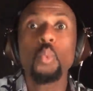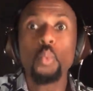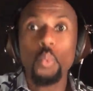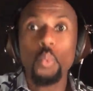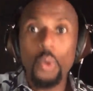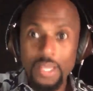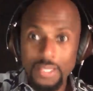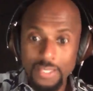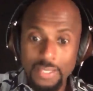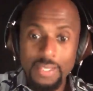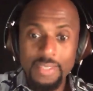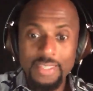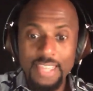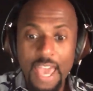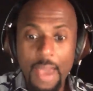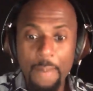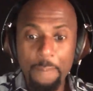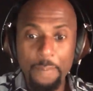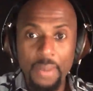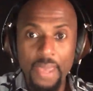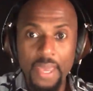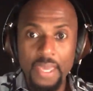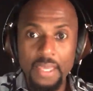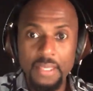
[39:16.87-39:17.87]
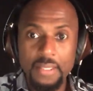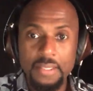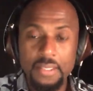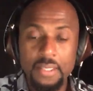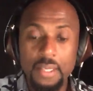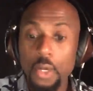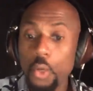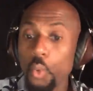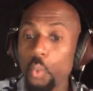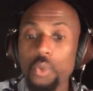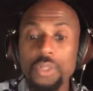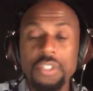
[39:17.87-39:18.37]
Went to that base,
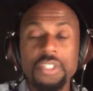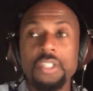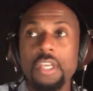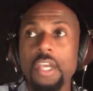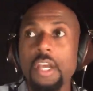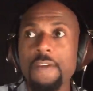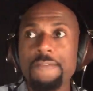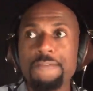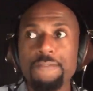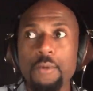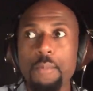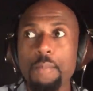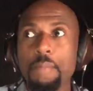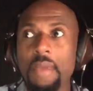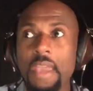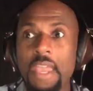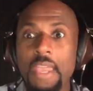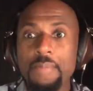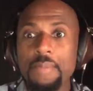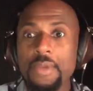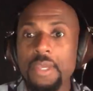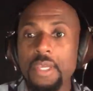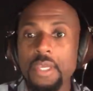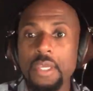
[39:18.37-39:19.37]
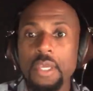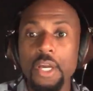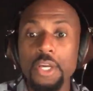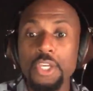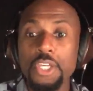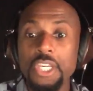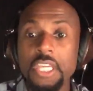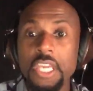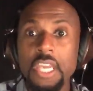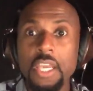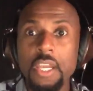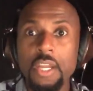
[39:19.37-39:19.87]
was there for maybe a
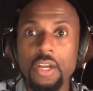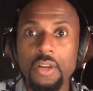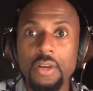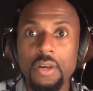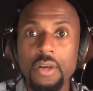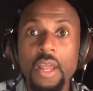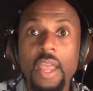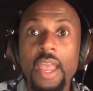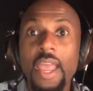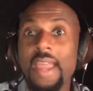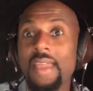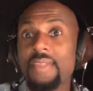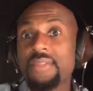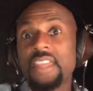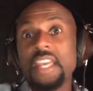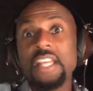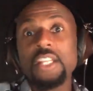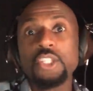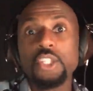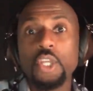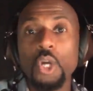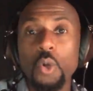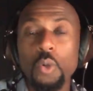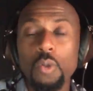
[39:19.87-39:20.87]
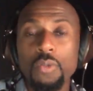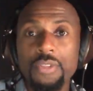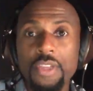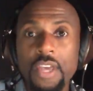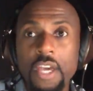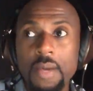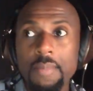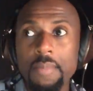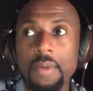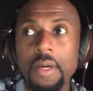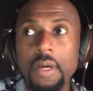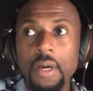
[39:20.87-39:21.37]
year and then told
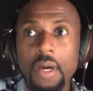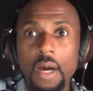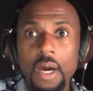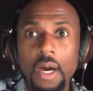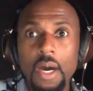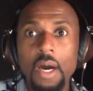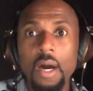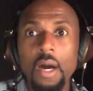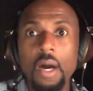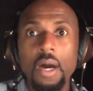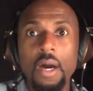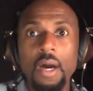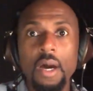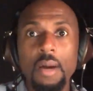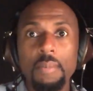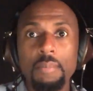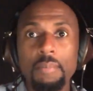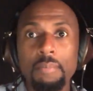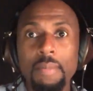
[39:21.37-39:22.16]
them uh,